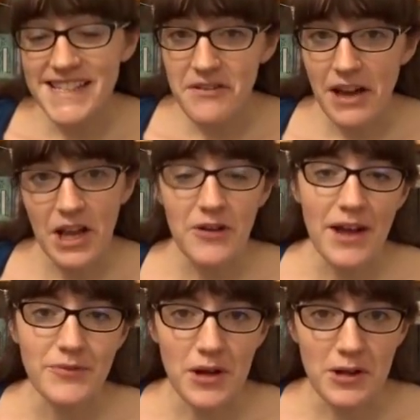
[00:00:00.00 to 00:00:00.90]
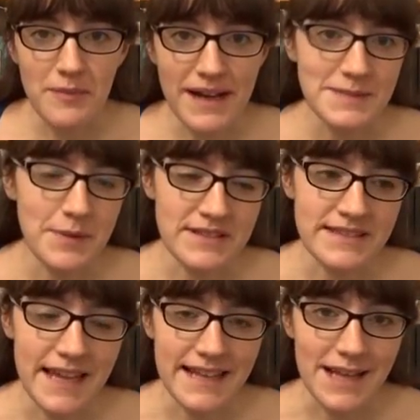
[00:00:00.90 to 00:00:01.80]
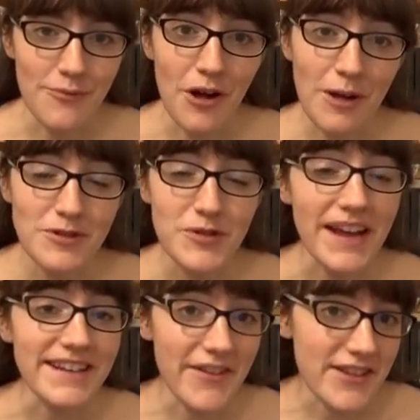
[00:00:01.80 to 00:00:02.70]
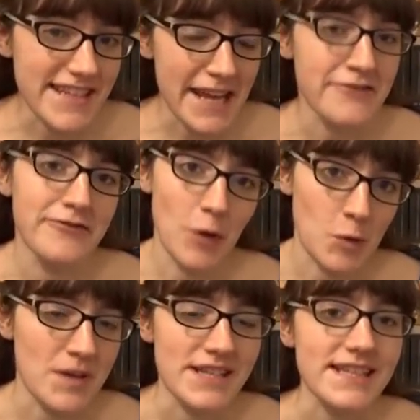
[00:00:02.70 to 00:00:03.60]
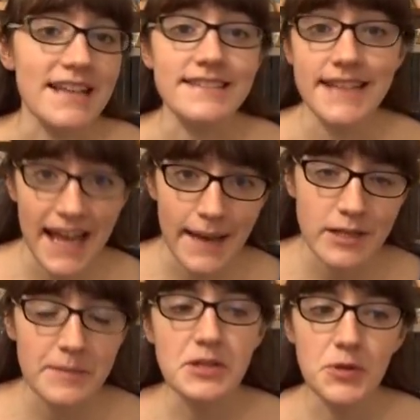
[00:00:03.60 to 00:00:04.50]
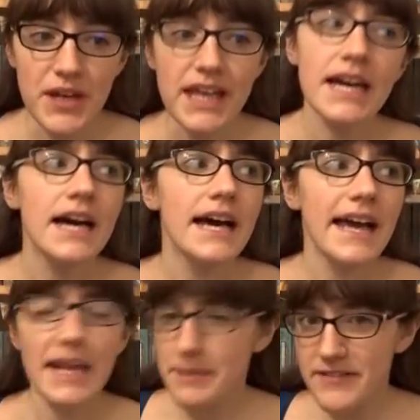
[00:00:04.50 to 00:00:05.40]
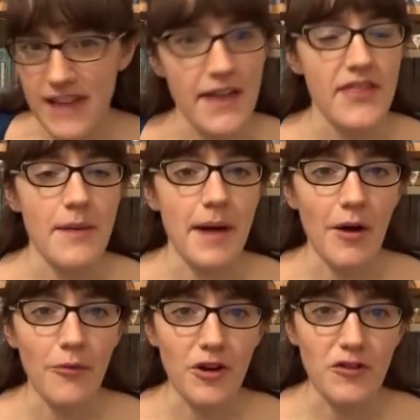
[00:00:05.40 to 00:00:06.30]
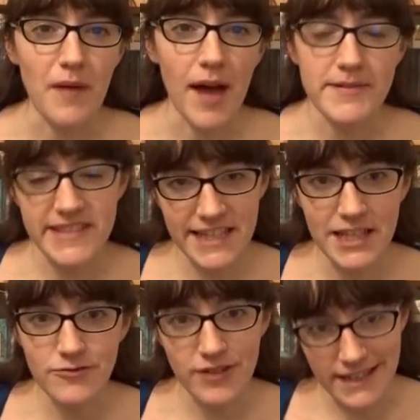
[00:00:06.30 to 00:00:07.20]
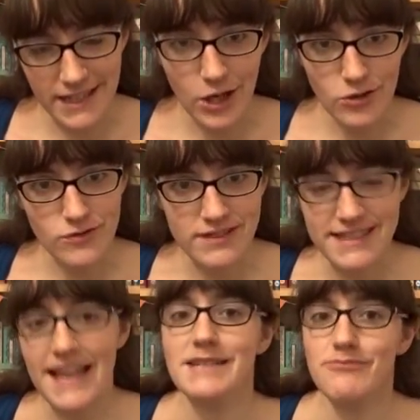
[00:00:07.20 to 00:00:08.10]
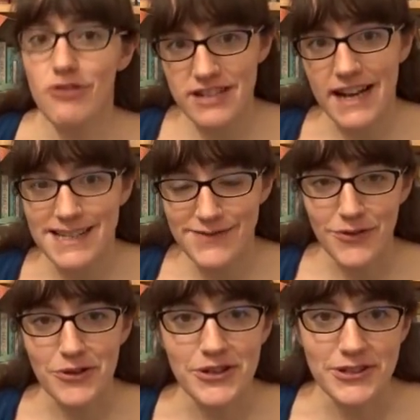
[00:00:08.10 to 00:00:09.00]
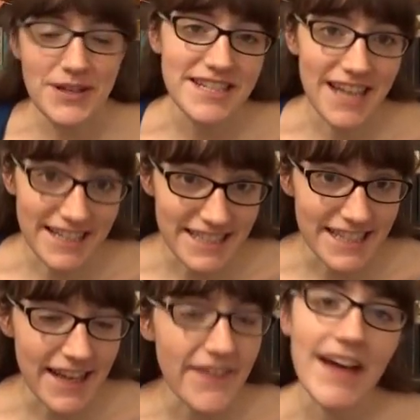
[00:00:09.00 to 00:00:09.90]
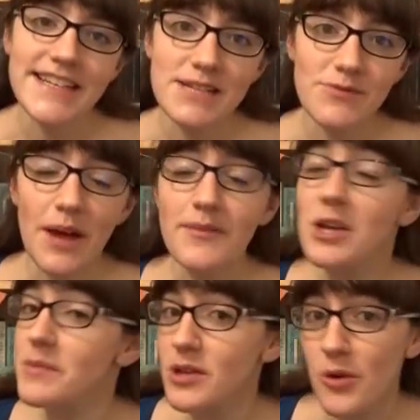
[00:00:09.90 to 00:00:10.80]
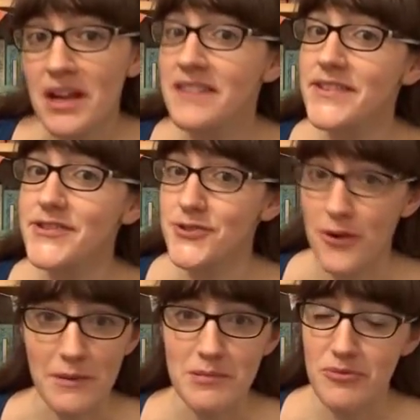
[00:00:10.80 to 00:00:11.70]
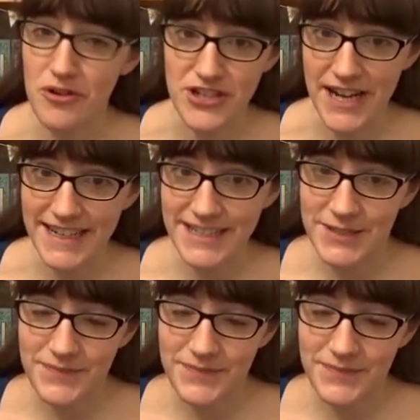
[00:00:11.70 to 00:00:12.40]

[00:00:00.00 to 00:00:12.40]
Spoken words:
So hello and welcome back to Books and Things, and welcome to another day of Vlogmas. And today I'm going to be talking in a bit of depth about one of my particular reading goals slash projects for 2019, and that is what I'm going to be calling the Trollope Project.